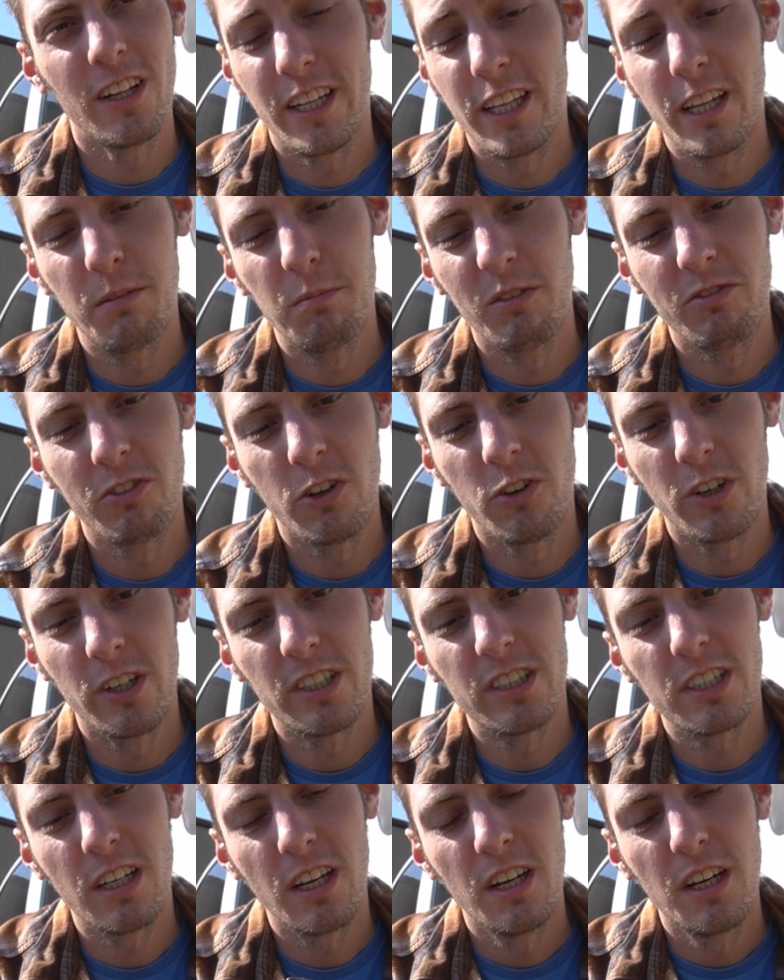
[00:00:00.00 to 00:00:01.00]
in them, of
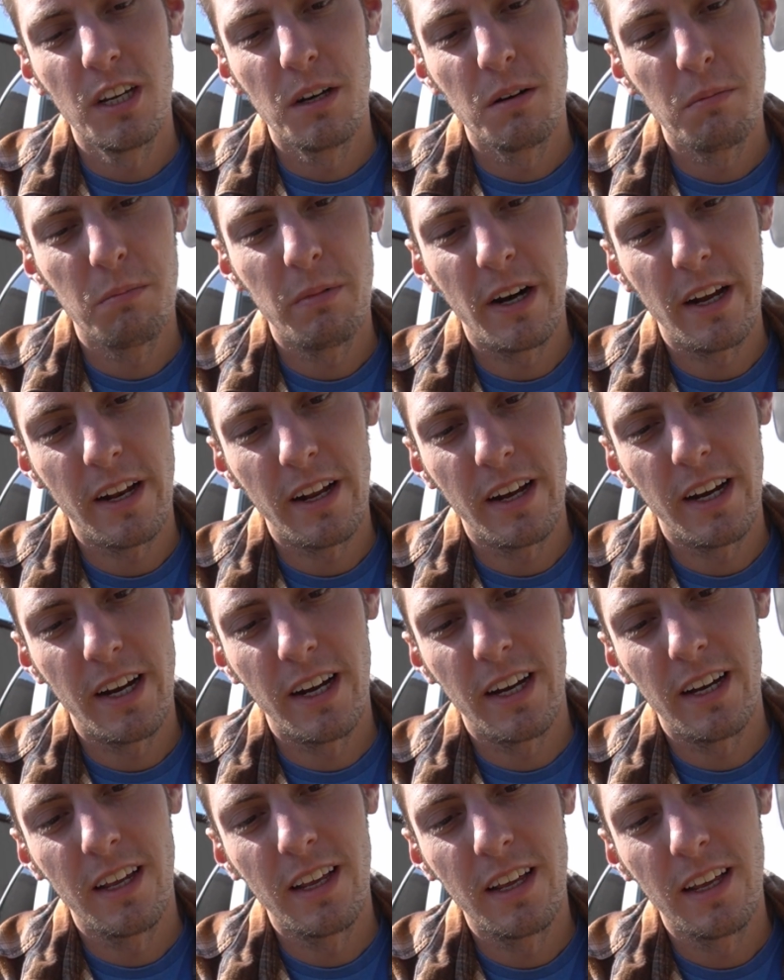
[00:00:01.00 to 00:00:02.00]
course.
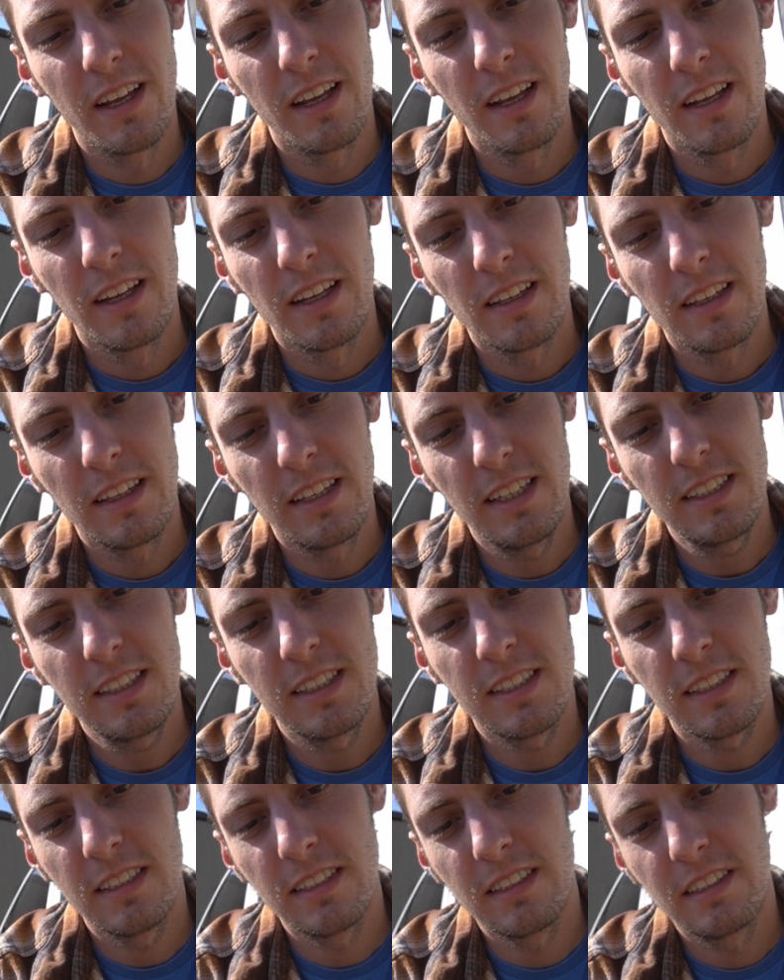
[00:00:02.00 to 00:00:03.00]
But
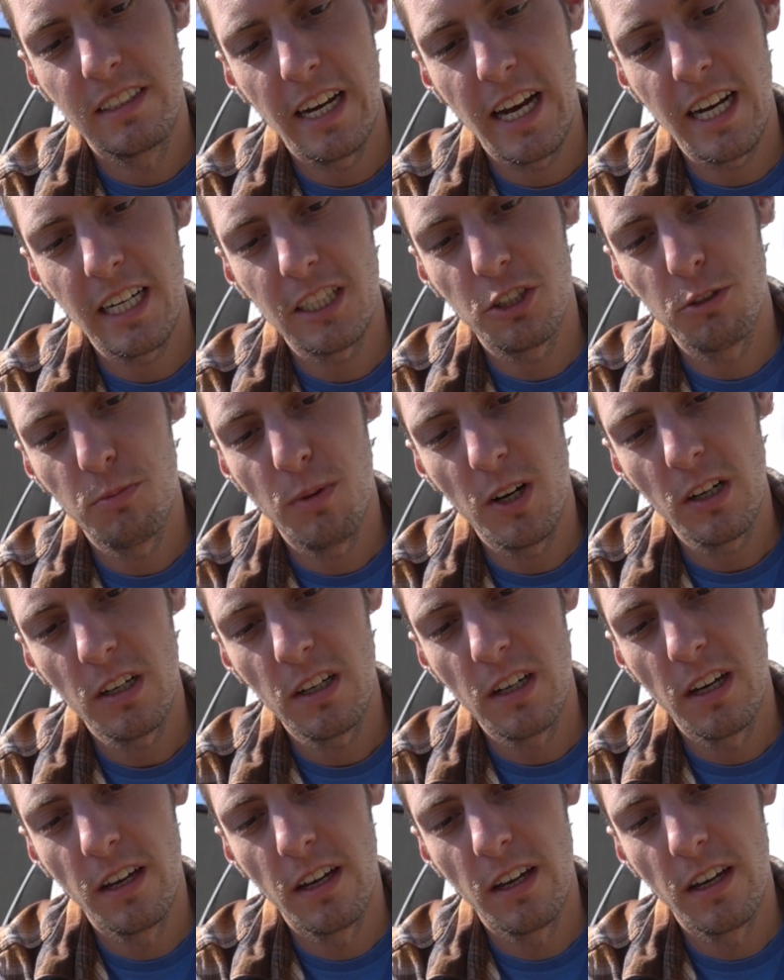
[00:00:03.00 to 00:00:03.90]
this dashed mark